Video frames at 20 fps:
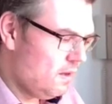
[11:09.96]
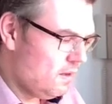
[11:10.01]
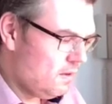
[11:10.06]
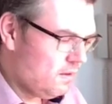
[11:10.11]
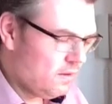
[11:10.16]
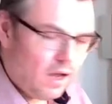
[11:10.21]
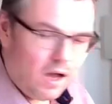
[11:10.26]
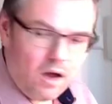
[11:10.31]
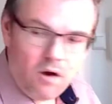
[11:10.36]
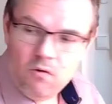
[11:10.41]

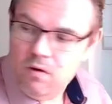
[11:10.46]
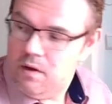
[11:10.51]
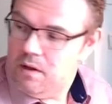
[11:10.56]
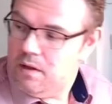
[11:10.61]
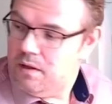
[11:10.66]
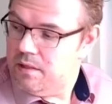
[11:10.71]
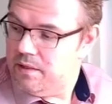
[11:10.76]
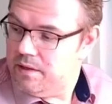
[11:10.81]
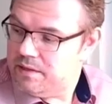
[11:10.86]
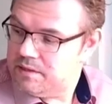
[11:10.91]
Now
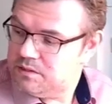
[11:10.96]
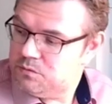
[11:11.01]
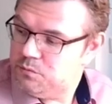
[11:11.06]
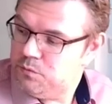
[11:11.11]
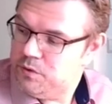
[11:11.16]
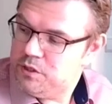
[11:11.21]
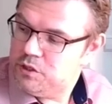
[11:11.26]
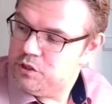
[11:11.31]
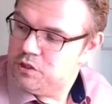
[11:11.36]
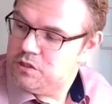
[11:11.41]
let's
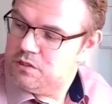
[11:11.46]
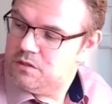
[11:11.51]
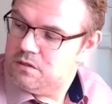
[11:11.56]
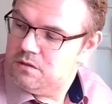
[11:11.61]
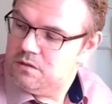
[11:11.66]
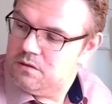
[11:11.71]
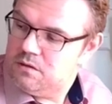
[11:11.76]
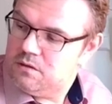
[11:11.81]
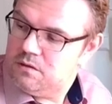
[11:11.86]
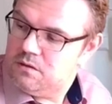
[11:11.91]
switch
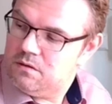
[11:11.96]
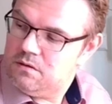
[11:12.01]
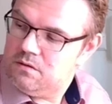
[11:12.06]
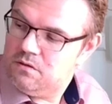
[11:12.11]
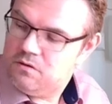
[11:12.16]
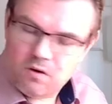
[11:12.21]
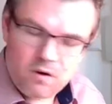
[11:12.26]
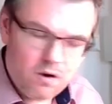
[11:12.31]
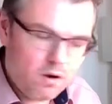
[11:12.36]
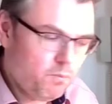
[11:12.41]

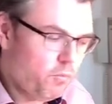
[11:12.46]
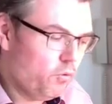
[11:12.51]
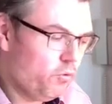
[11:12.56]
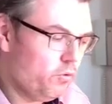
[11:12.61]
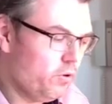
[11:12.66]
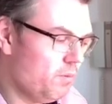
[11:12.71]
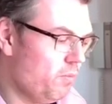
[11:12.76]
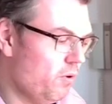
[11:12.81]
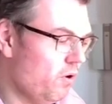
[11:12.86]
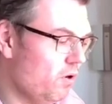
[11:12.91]
to our
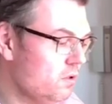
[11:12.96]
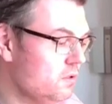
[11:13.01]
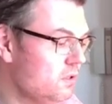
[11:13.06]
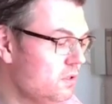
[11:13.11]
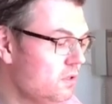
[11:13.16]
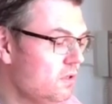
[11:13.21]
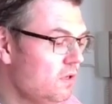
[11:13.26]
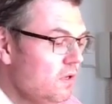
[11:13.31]
Bode plot